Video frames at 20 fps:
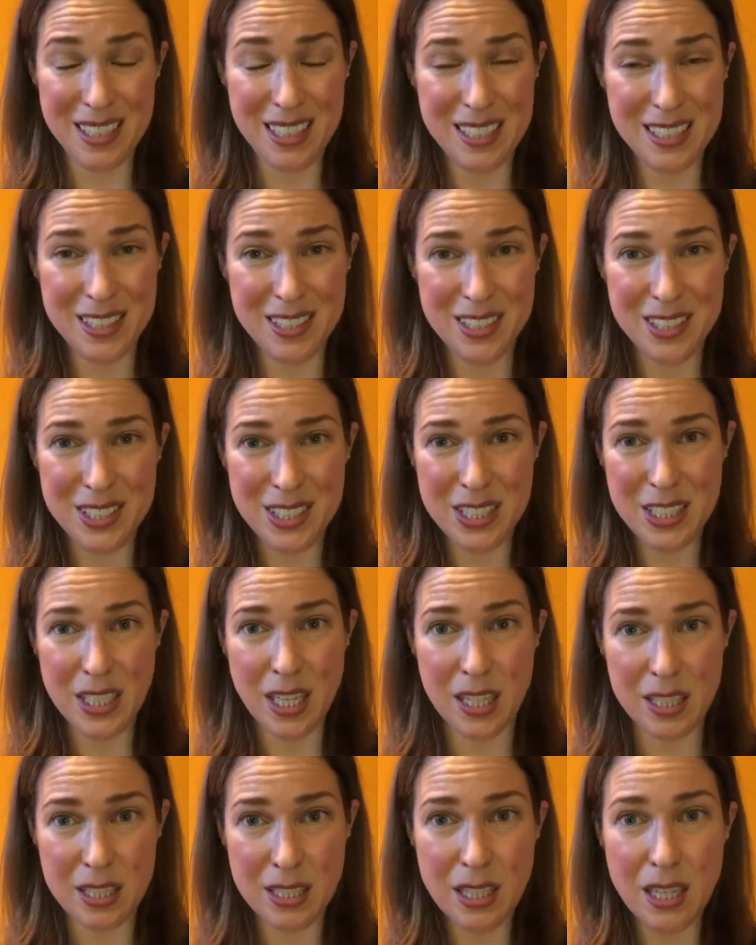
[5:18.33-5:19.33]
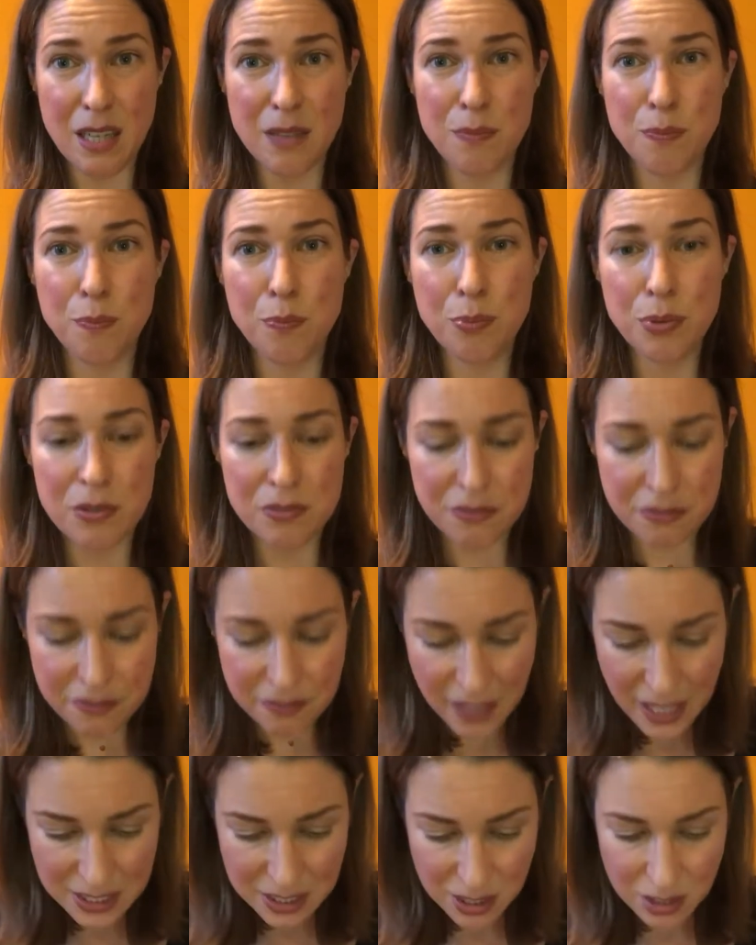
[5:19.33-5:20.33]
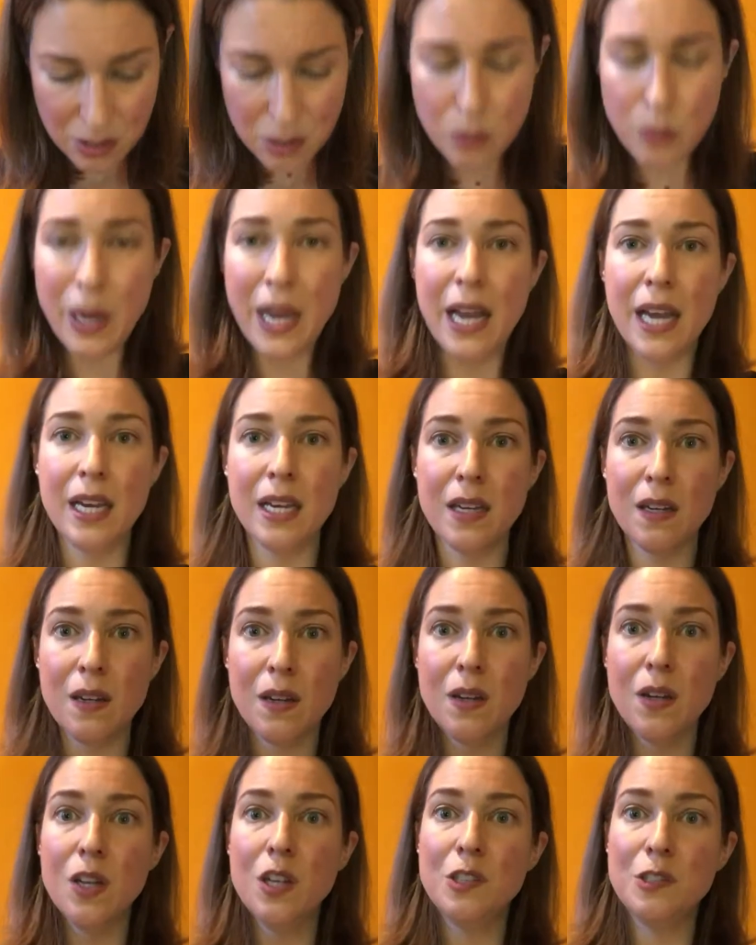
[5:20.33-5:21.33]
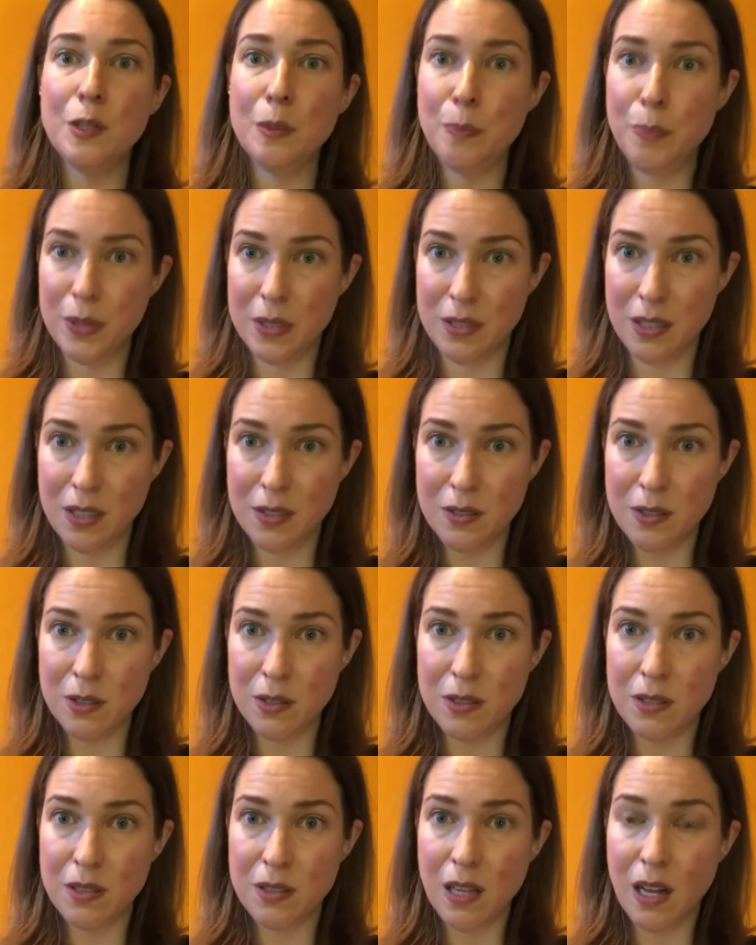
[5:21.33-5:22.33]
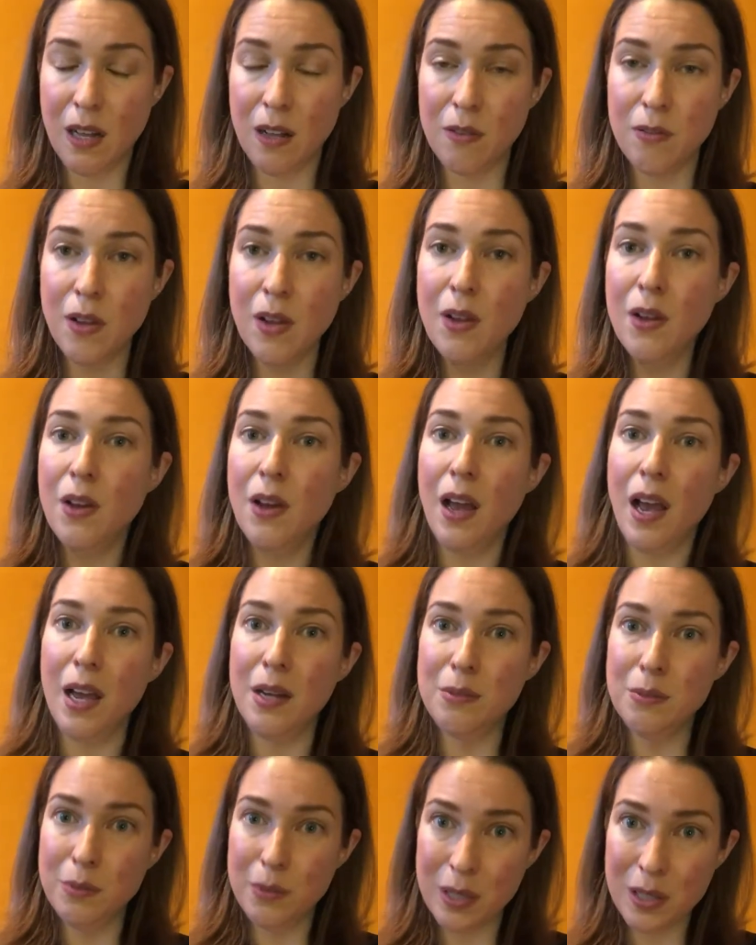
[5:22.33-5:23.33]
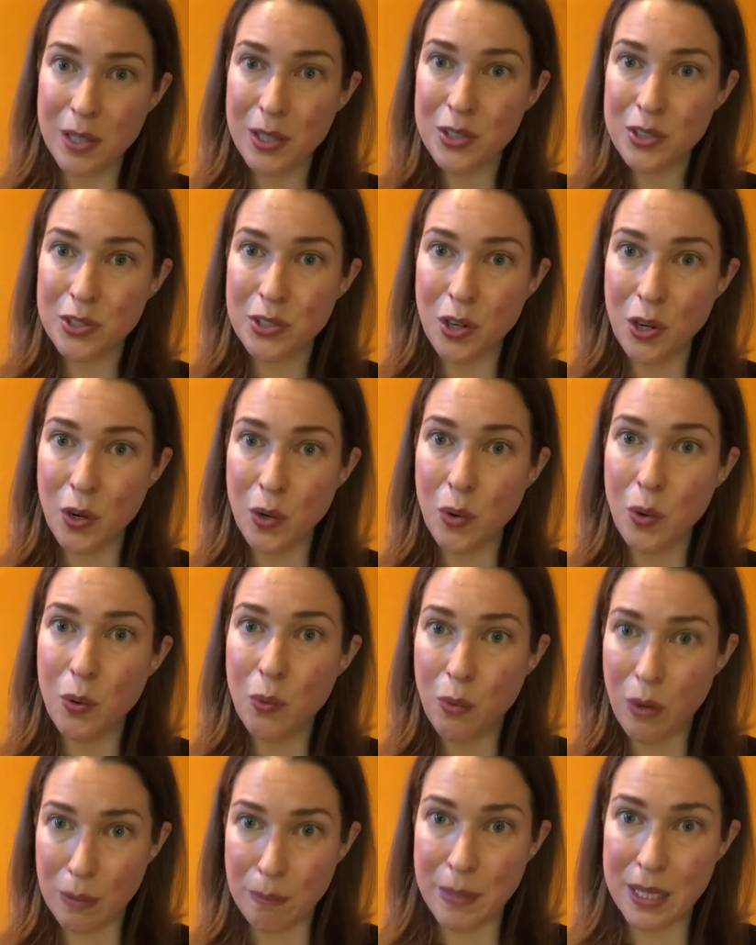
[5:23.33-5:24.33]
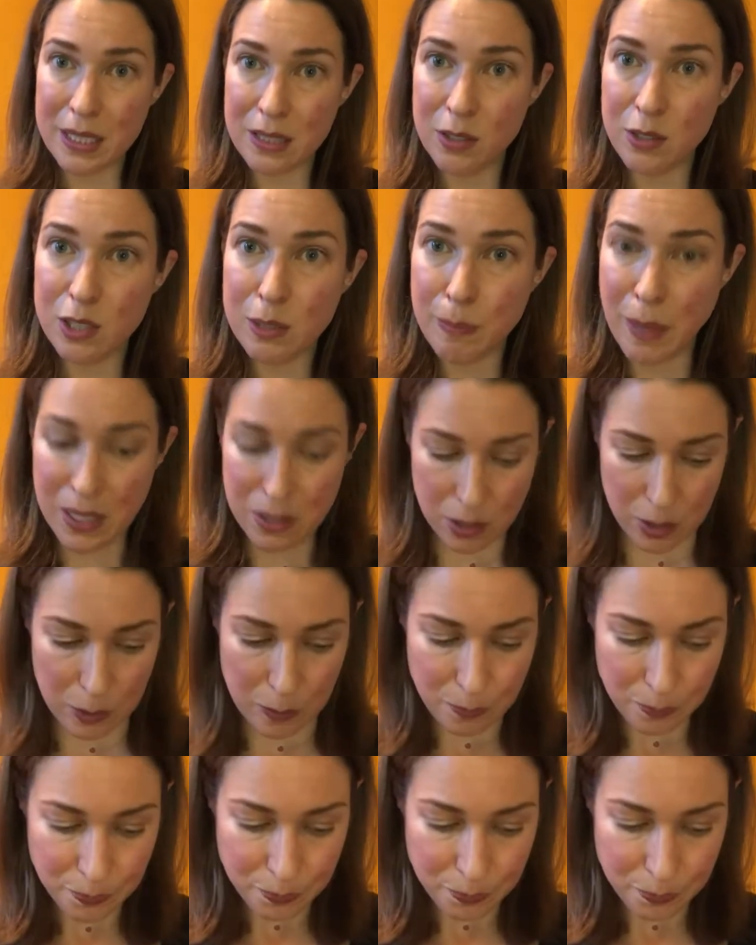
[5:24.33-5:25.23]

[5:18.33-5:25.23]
And it's just a professional way to present yourself and really show what makes you special.